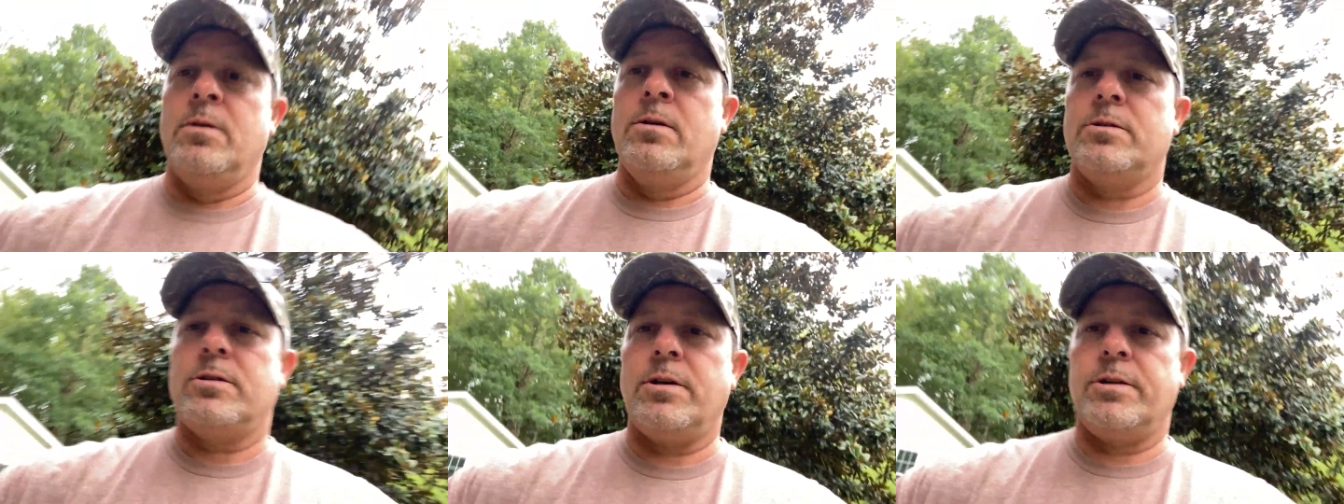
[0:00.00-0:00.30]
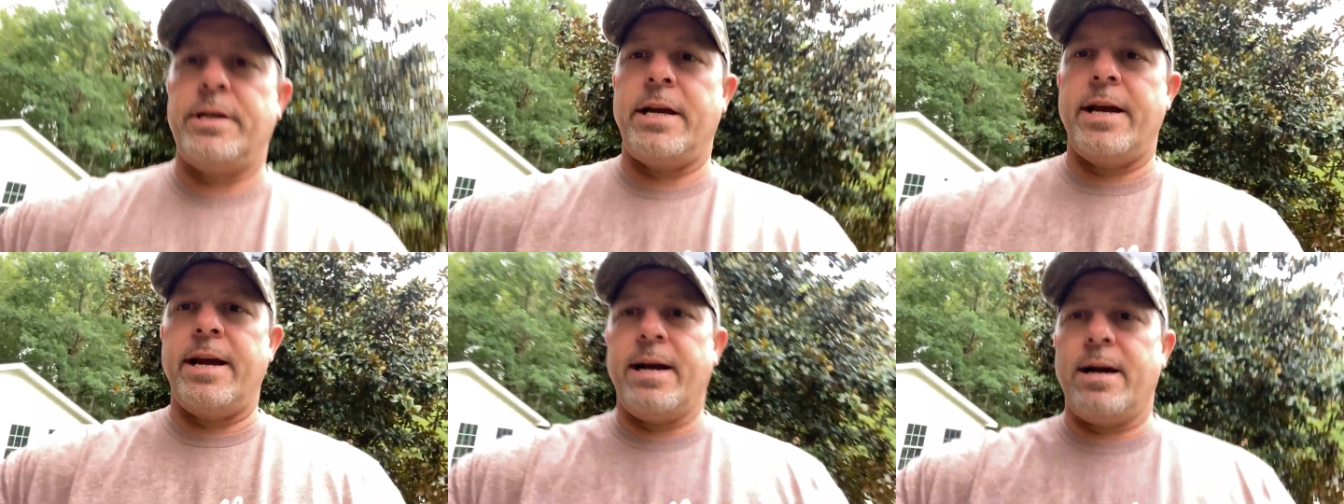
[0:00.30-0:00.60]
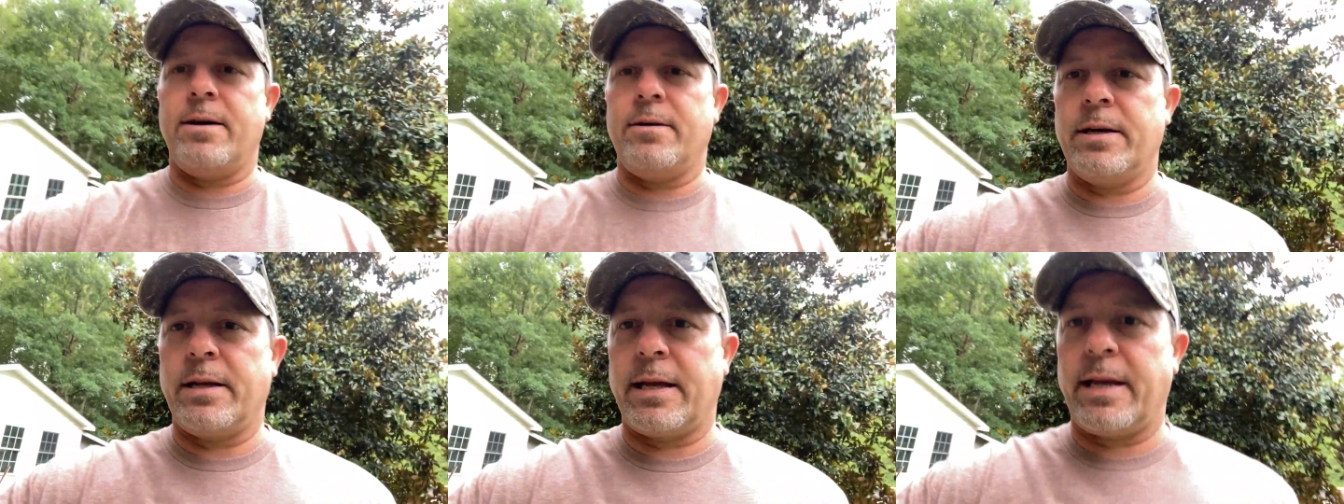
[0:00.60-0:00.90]
So yeah,
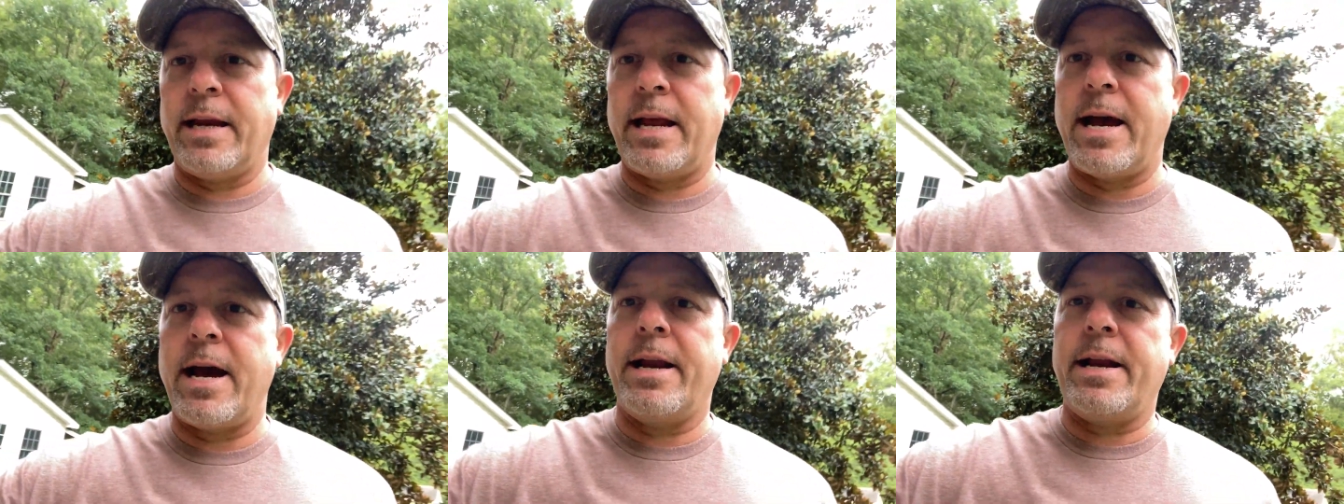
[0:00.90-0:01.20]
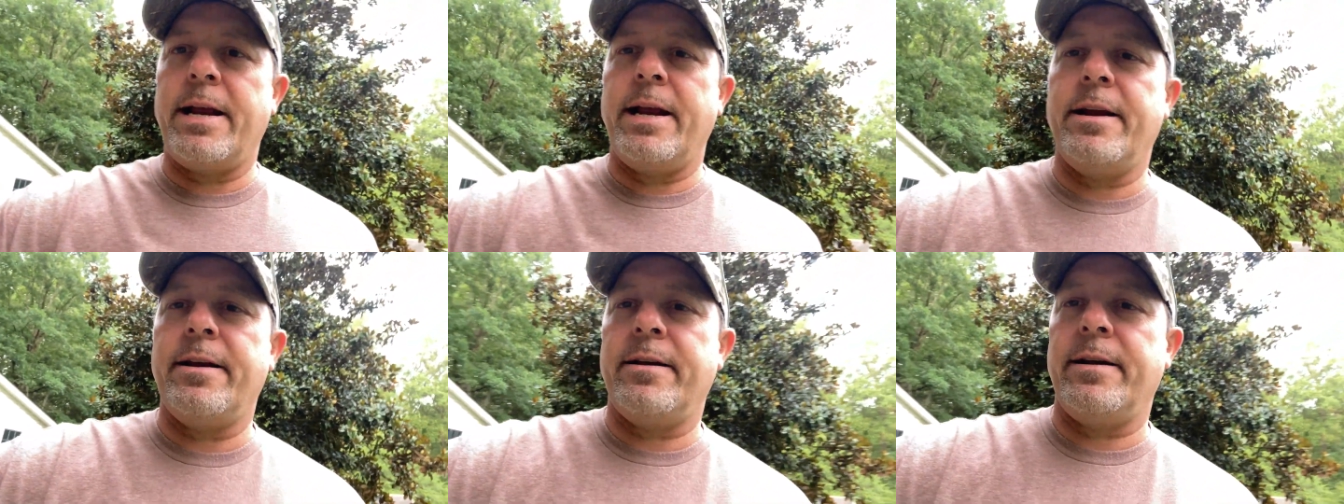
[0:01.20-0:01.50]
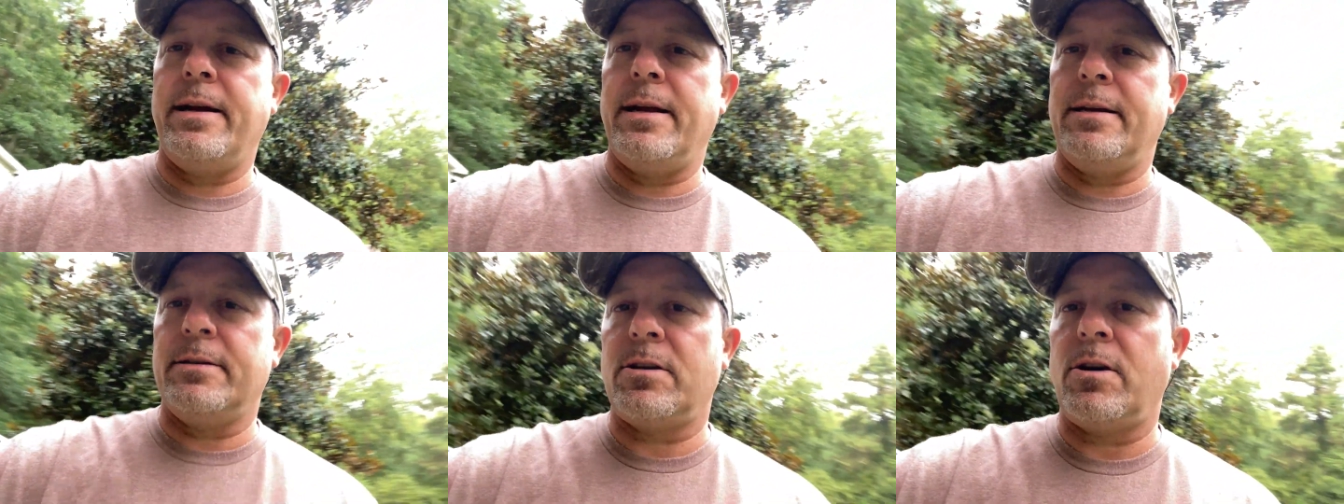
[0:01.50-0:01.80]
I'm gonna get out of here.
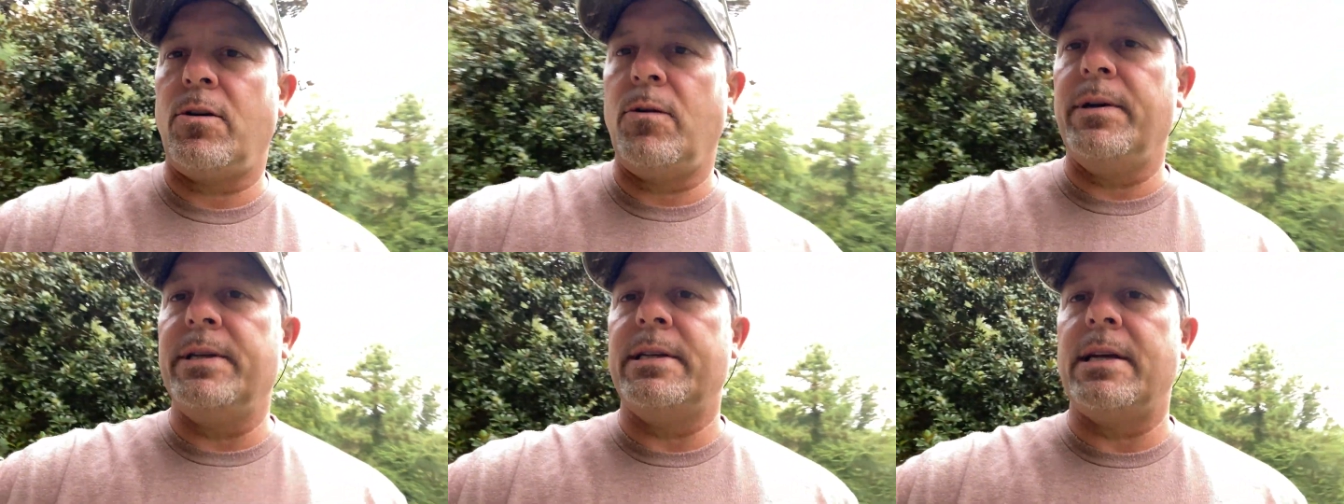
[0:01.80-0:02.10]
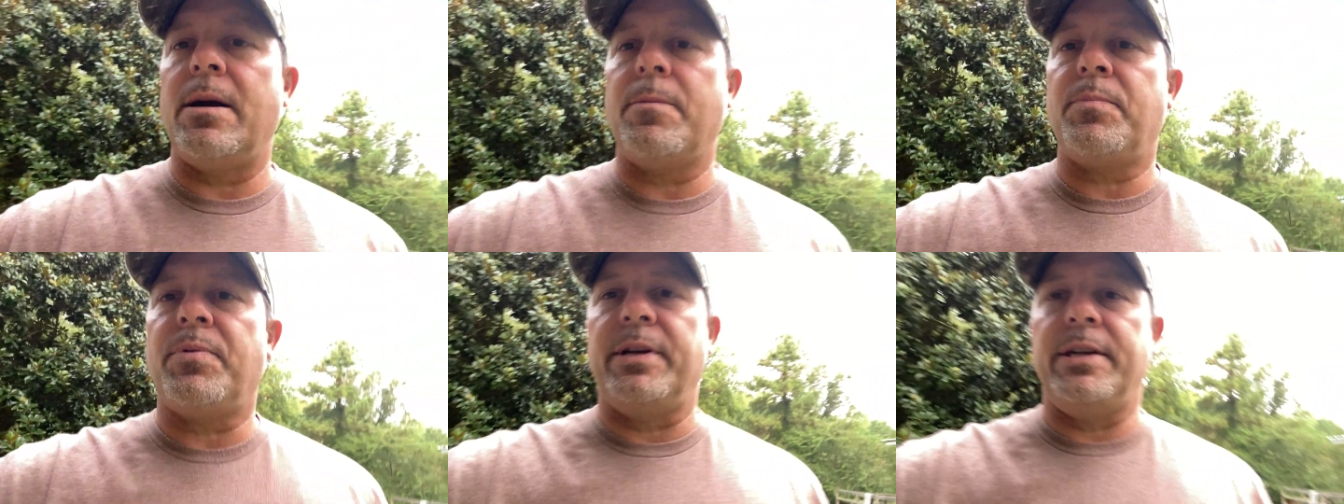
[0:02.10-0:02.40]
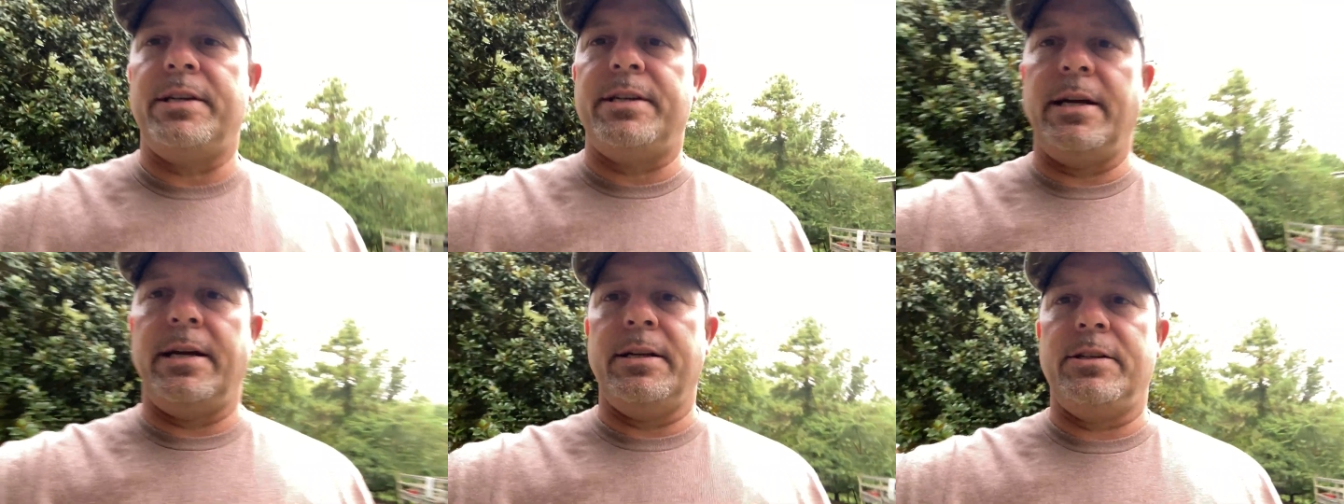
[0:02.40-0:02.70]
And as always, I
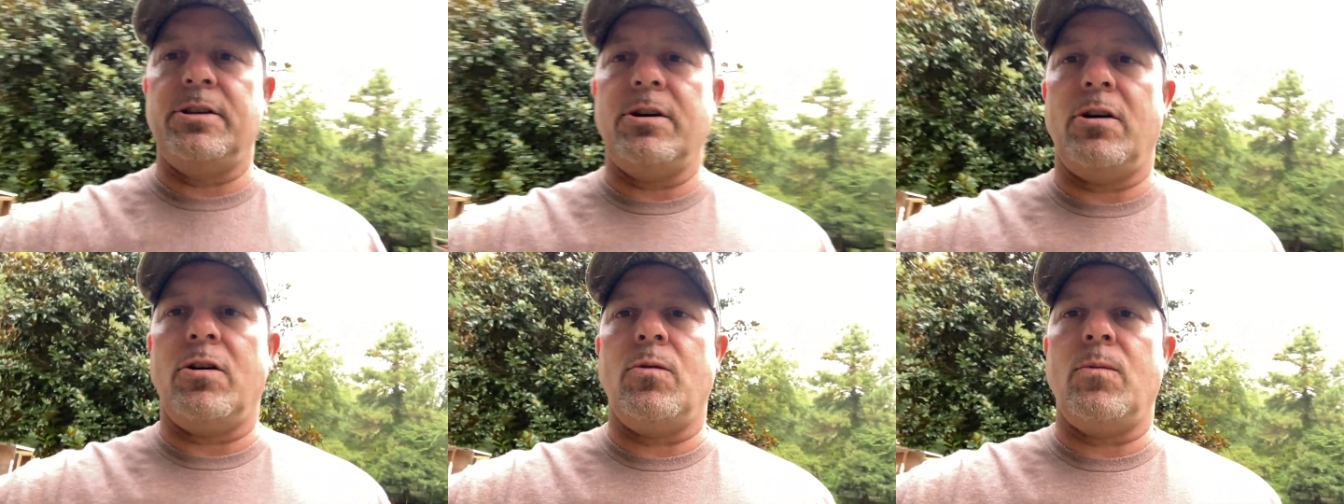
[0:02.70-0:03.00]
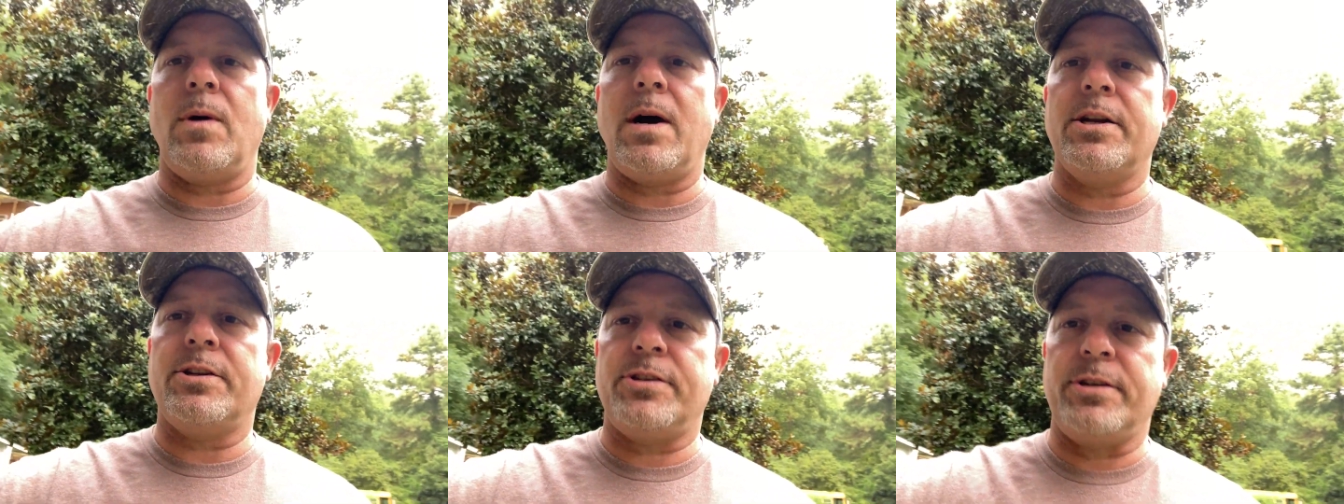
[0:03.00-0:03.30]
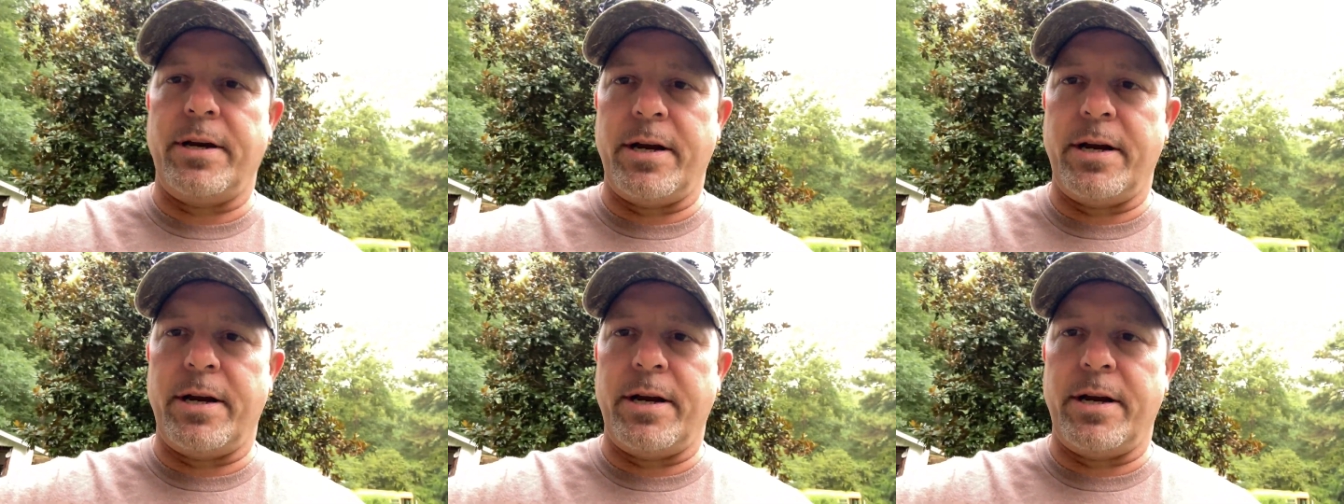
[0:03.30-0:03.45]
appreciate y'all watching